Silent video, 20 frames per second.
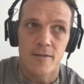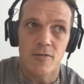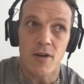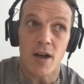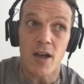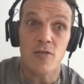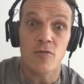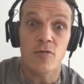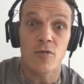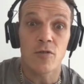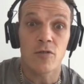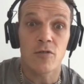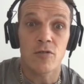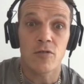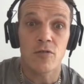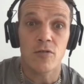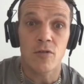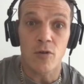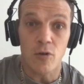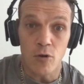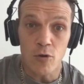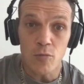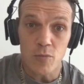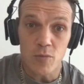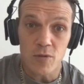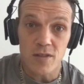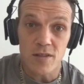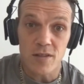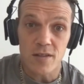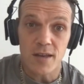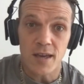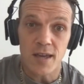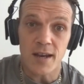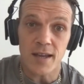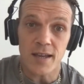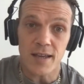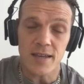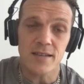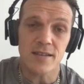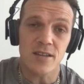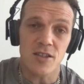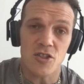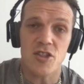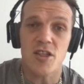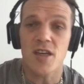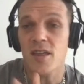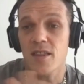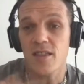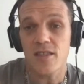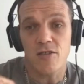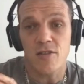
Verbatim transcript: grassroots groups. And I get to share